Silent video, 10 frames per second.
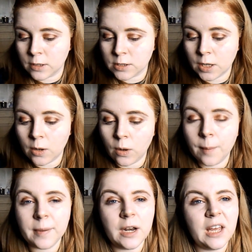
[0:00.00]
So I'm
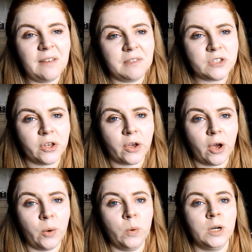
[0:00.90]
going to give this a
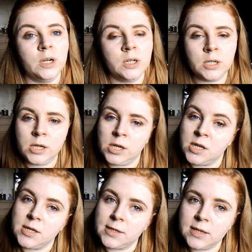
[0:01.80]
go,
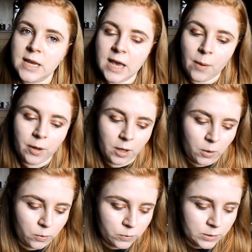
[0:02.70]
see how it
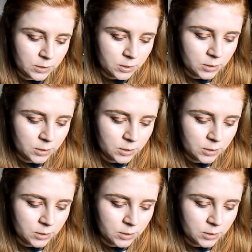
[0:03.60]
goes.